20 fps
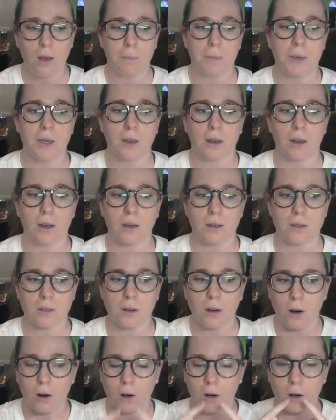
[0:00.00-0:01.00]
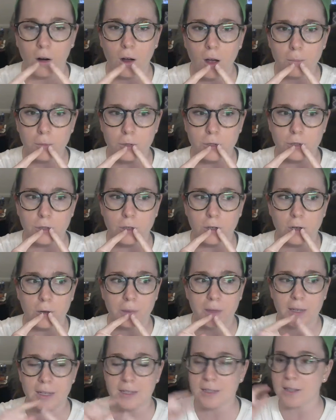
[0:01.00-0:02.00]
because our embouchure
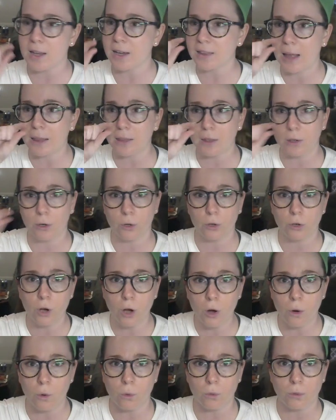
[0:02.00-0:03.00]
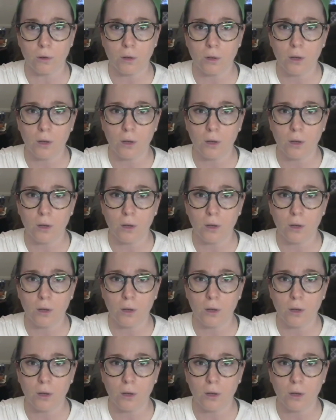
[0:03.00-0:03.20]
is like that little cone.